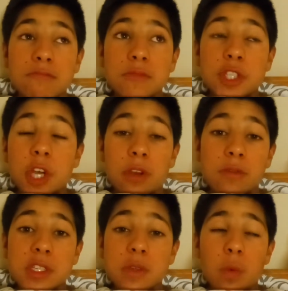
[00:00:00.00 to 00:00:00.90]

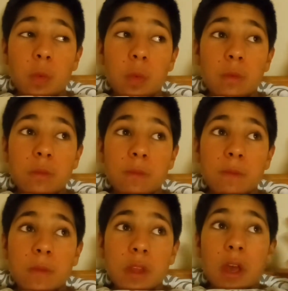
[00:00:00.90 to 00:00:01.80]
shows
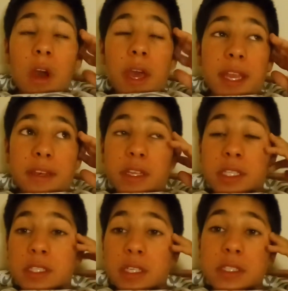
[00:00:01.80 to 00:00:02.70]
are
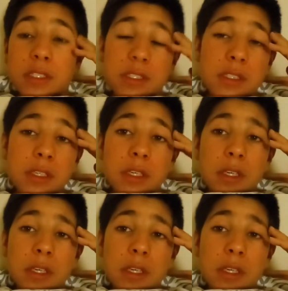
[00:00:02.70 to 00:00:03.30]
ending, such as,